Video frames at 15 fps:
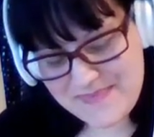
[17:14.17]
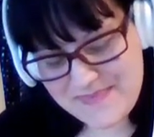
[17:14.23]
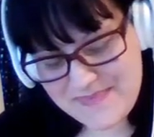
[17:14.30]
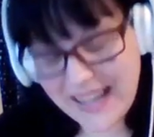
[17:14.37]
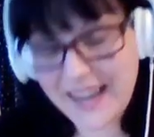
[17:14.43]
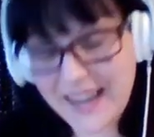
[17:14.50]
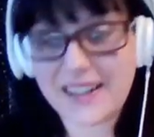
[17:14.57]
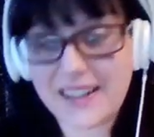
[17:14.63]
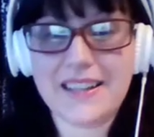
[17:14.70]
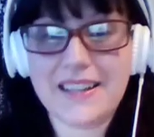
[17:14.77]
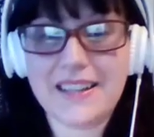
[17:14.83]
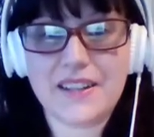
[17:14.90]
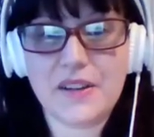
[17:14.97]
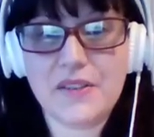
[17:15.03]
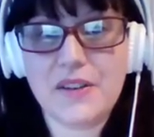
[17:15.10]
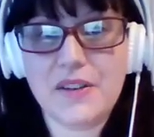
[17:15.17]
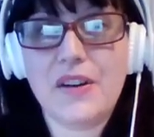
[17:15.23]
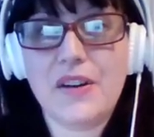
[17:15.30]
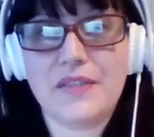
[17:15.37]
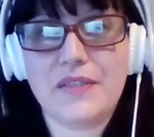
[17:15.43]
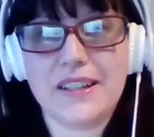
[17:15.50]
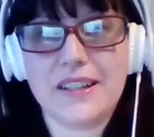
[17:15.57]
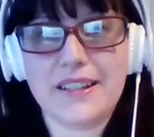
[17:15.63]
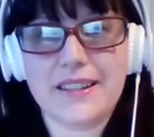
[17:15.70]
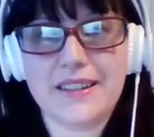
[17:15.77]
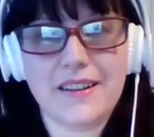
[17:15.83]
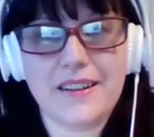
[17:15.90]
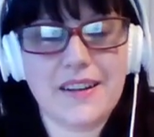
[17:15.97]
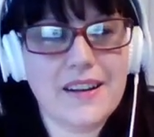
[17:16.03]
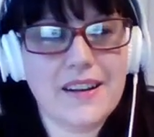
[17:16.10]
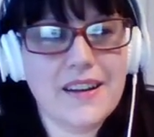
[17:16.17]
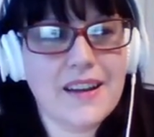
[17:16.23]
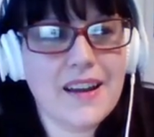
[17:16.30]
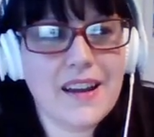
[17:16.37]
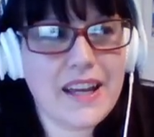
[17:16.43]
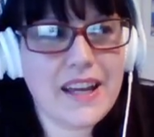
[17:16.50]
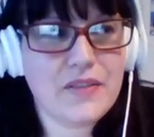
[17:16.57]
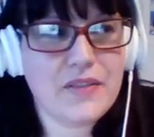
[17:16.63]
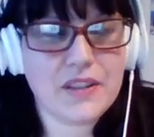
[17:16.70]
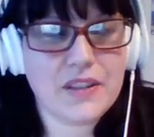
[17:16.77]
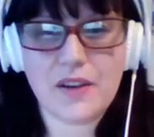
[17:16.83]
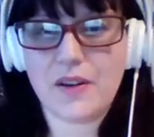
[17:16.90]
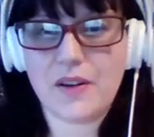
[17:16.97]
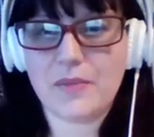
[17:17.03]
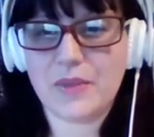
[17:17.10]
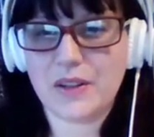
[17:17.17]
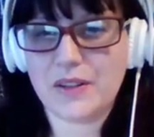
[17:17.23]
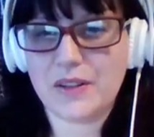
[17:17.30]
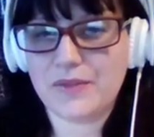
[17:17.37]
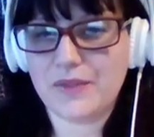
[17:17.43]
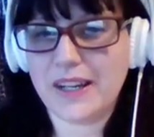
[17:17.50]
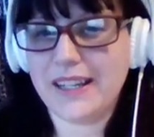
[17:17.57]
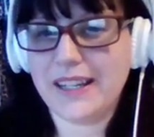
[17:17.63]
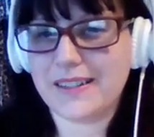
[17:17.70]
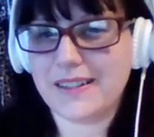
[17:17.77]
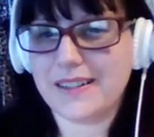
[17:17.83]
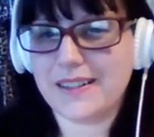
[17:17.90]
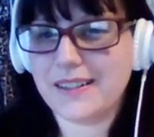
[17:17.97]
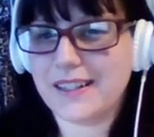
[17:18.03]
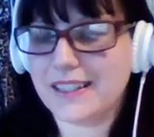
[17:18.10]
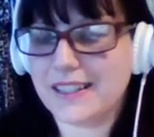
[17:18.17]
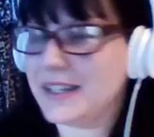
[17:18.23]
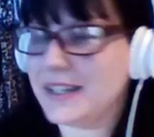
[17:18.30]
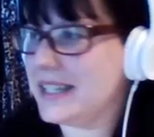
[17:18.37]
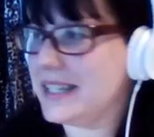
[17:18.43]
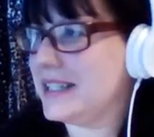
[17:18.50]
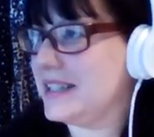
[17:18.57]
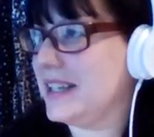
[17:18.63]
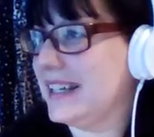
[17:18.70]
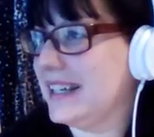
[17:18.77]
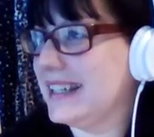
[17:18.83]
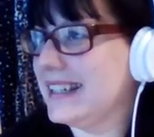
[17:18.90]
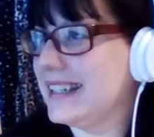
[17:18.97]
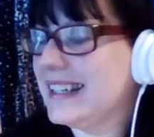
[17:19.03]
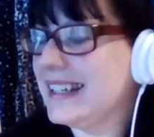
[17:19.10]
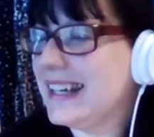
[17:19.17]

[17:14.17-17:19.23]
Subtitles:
Yeah, I'd get so nervous that even though I'm a good reader, I'd like to think,